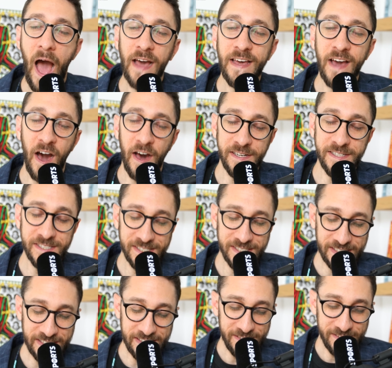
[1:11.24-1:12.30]
I
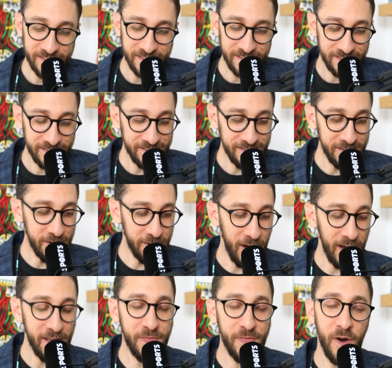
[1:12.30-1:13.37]
honestly... You know,
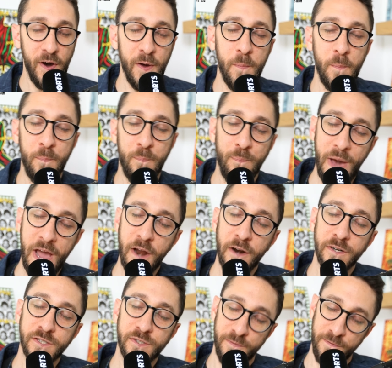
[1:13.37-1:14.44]
I thought
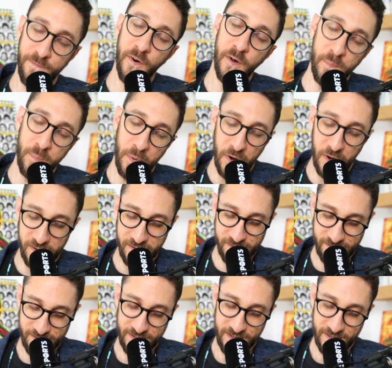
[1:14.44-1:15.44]
Bears football